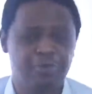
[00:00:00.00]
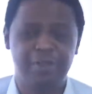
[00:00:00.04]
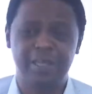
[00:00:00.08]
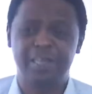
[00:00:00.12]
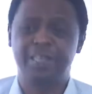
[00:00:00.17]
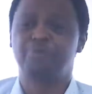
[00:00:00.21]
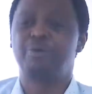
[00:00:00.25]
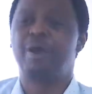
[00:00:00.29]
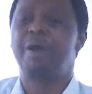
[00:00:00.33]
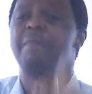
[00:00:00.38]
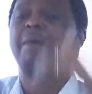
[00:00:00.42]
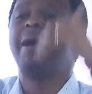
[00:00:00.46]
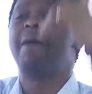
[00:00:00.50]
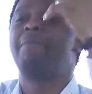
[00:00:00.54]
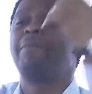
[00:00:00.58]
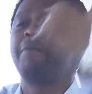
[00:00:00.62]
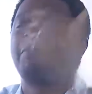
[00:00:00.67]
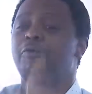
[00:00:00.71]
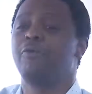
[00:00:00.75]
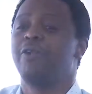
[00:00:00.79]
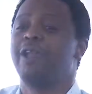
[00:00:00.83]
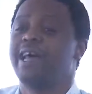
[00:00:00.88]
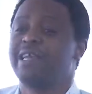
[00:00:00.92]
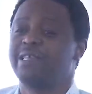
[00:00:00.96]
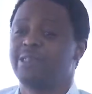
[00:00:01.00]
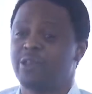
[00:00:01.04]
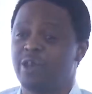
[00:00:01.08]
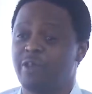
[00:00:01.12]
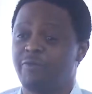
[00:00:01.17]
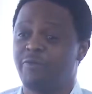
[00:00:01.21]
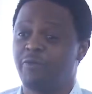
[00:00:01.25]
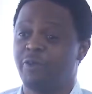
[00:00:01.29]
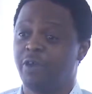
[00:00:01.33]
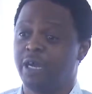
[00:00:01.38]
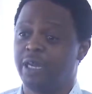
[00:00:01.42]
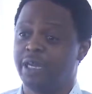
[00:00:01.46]
this when my people are
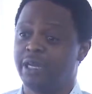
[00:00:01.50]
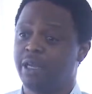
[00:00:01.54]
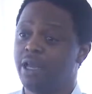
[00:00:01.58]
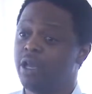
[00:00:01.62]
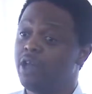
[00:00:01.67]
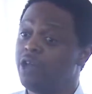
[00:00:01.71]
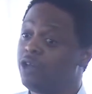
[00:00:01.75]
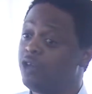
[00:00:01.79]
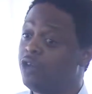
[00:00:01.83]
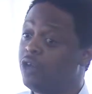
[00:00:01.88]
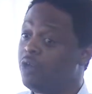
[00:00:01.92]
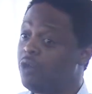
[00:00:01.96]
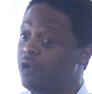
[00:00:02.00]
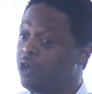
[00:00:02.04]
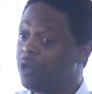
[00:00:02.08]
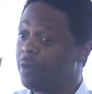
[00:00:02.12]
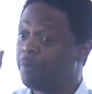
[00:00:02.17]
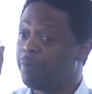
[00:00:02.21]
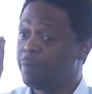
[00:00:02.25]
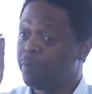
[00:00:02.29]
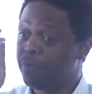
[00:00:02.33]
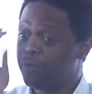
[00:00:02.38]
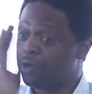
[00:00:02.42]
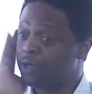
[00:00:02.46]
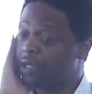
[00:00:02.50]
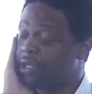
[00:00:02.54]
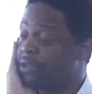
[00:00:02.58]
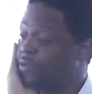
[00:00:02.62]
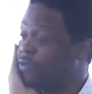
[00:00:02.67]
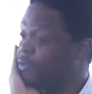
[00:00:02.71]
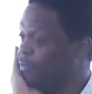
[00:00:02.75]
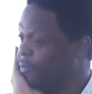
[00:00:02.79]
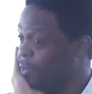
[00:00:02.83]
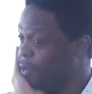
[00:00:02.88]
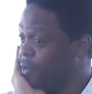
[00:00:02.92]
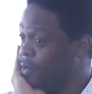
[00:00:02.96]
suffering? You know what your people
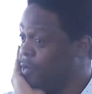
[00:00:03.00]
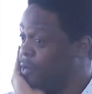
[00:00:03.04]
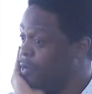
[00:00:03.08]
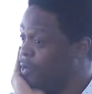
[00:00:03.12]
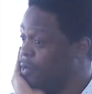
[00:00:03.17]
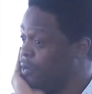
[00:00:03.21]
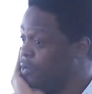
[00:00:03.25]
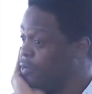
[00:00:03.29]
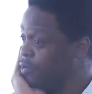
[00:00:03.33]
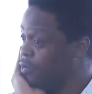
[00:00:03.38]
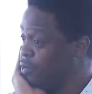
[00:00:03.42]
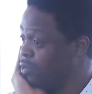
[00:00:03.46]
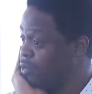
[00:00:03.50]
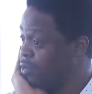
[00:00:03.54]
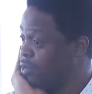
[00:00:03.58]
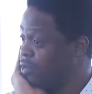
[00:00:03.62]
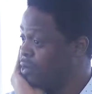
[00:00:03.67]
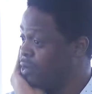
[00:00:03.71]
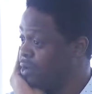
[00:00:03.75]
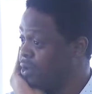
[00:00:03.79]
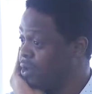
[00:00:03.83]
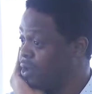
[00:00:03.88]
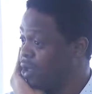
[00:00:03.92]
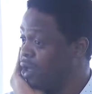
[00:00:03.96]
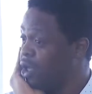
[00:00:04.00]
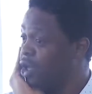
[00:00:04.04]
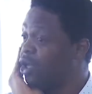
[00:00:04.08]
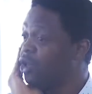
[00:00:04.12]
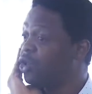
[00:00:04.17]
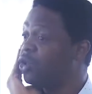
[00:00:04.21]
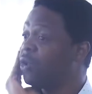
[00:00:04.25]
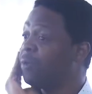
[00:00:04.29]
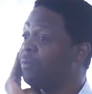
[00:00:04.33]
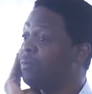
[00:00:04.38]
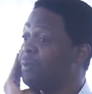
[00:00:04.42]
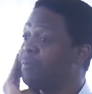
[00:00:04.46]
need for you to do?
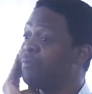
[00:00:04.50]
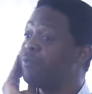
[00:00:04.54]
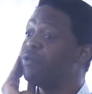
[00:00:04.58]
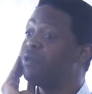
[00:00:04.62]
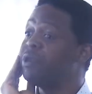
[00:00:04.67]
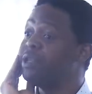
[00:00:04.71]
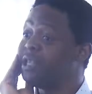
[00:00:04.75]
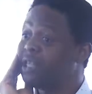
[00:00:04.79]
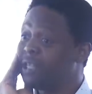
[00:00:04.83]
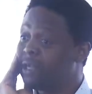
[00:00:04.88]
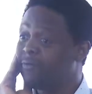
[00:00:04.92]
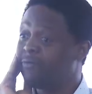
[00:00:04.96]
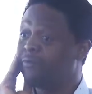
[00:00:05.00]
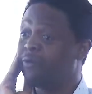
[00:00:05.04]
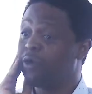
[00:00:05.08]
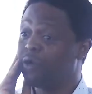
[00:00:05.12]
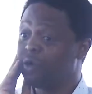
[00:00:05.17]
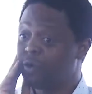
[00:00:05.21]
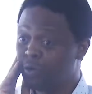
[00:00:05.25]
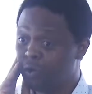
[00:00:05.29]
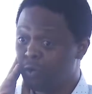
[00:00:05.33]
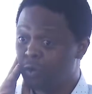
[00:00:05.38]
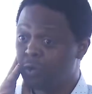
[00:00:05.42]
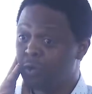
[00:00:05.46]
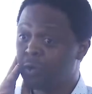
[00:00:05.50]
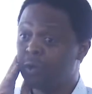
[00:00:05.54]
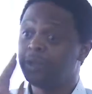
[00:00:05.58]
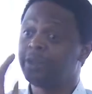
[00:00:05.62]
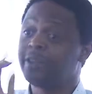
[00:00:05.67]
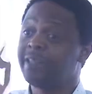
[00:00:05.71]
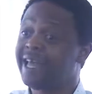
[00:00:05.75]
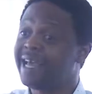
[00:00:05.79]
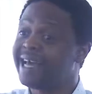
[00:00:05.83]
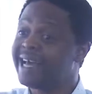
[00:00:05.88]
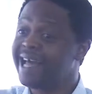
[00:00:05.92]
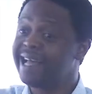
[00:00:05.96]
Your people need for you,
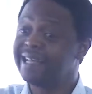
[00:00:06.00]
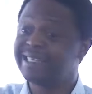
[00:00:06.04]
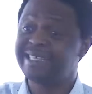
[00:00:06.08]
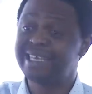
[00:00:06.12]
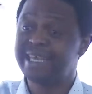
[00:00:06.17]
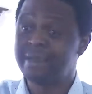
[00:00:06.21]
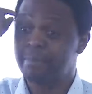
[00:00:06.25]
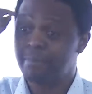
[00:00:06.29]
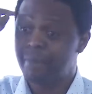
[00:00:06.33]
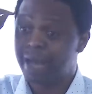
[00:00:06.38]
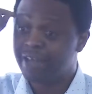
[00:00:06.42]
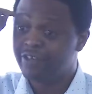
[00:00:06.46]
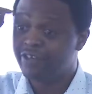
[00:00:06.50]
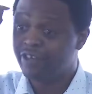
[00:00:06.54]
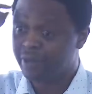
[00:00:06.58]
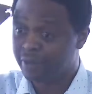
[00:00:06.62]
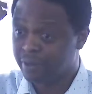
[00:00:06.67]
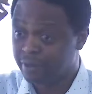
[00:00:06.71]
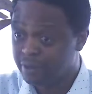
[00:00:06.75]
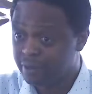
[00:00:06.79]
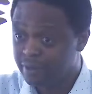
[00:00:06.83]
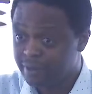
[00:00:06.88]
they can't imagine